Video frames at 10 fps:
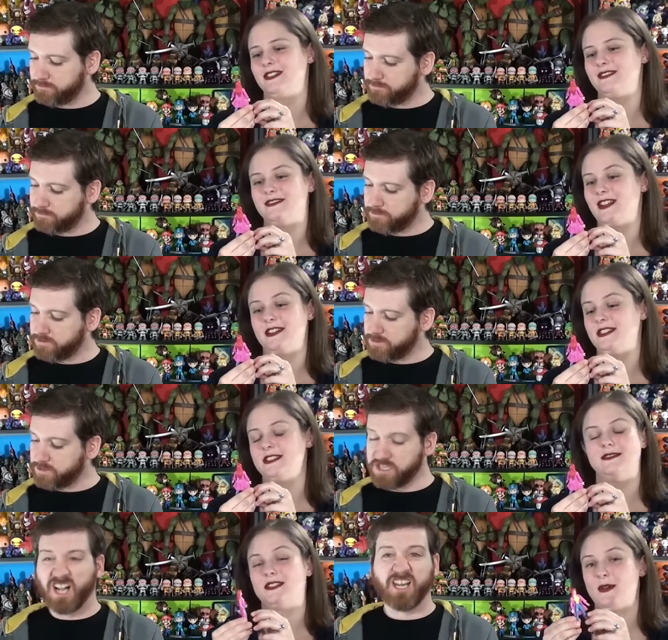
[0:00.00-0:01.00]
Speaker 1: The
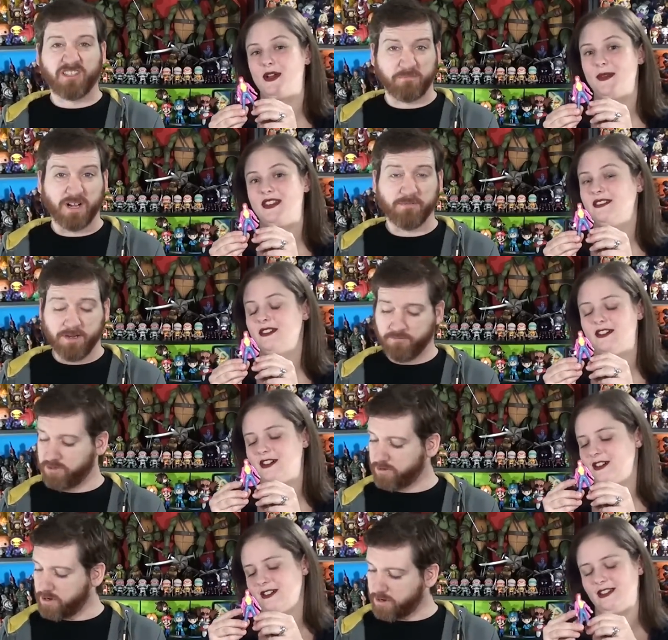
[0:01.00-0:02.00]
nineties Spider-Man. nineties Spider-Man was oh,